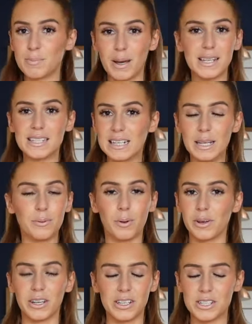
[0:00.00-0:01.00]
is basically what
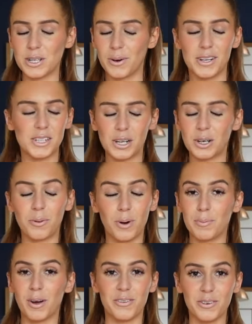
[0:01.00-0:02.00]
we're gonna do. I don't know why
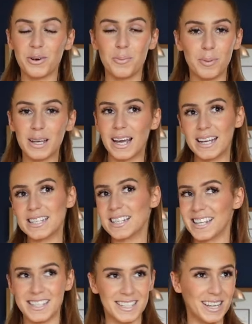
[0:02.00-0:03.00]
I'm overcomplicating
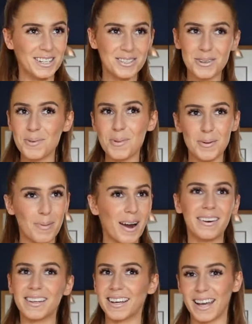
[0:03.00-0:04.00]
this intro, but
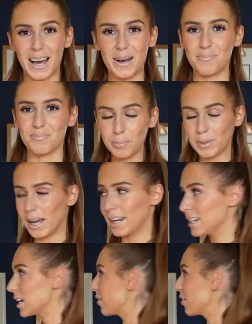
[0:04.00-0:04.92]
apparently I am. Yeah, I need to